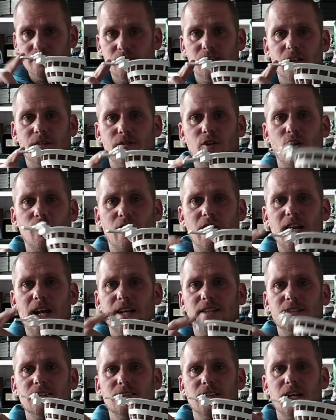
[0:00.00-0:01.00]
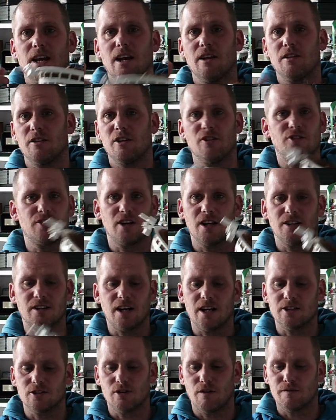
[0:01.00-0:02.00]
they've got connectors here, they're still
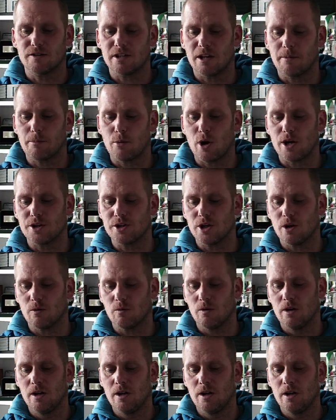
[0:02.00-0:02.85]
attached, obviously they're brand new.